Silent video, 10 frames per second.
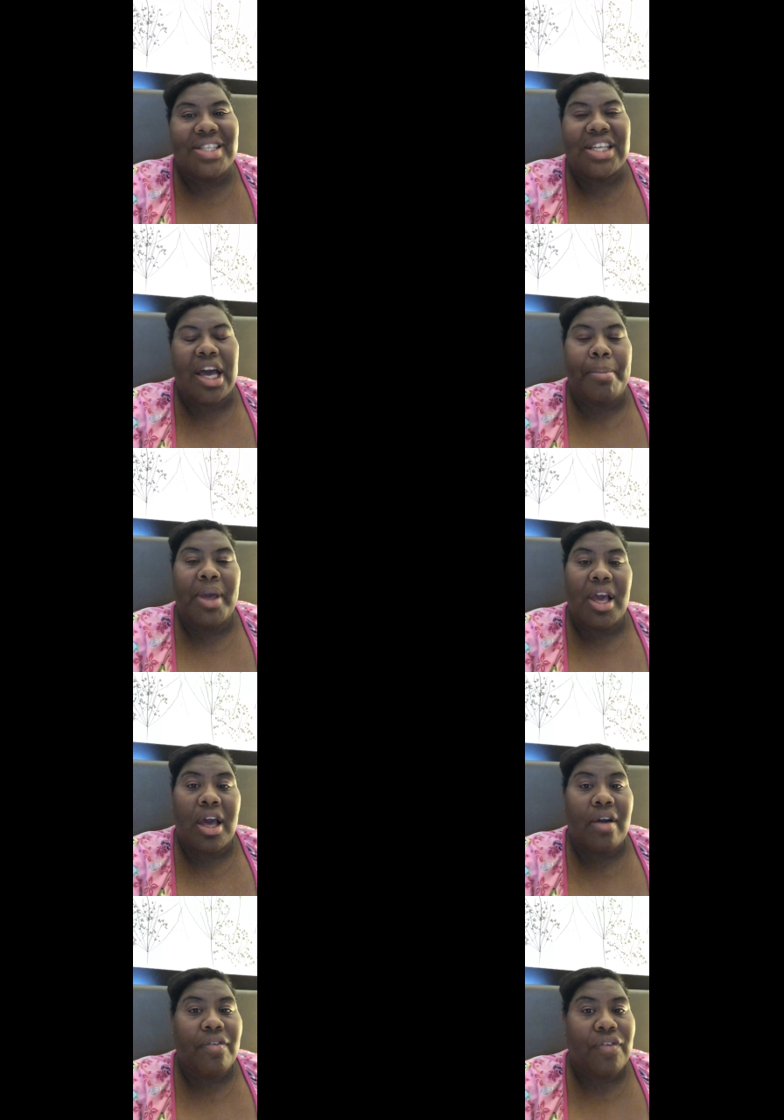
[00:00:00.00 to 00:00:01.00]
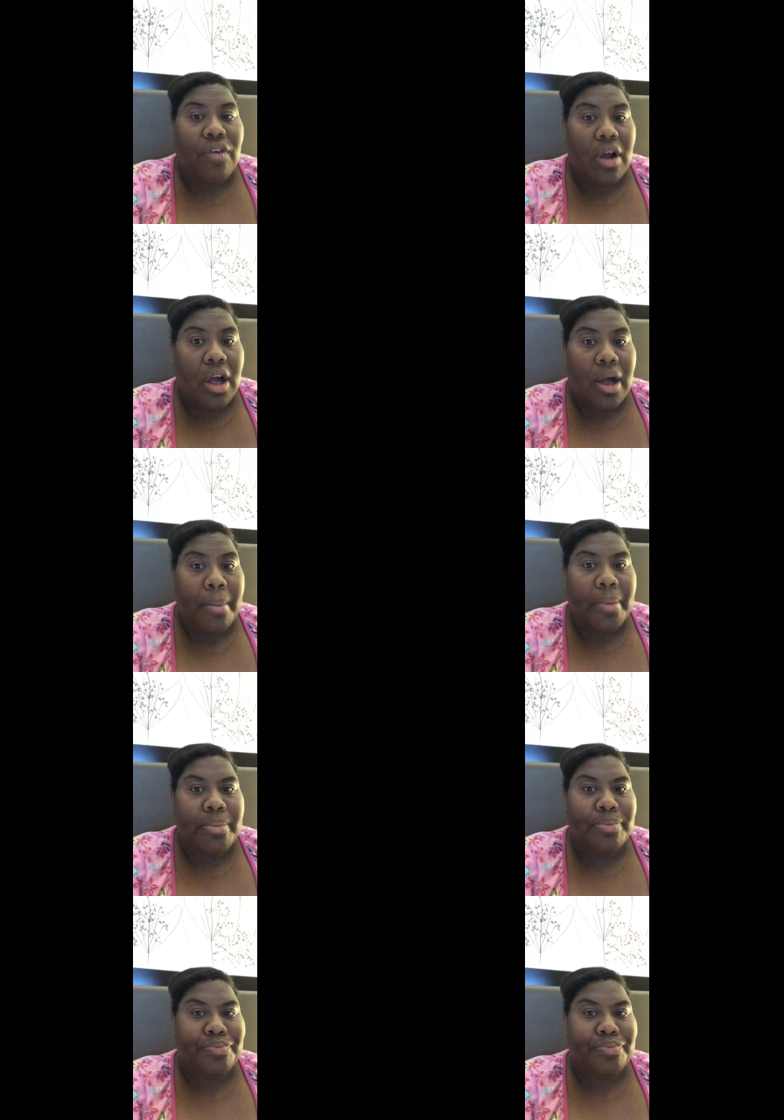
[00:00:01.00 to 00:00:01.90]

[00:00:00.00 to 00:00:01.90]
It's coming from